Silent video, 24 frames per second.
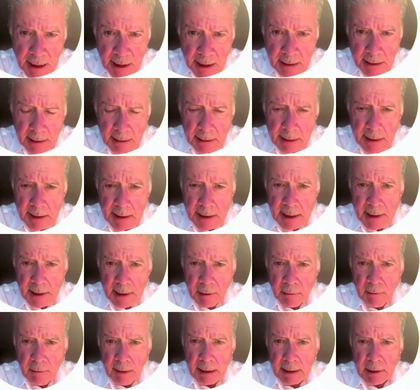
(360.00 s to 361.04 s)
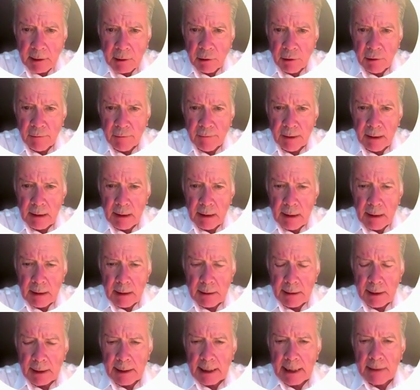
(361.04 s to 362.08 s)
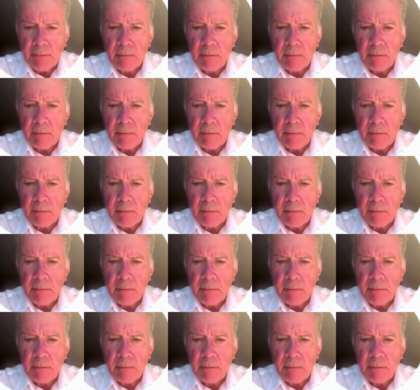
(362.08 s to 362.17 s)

and this is the red curve, then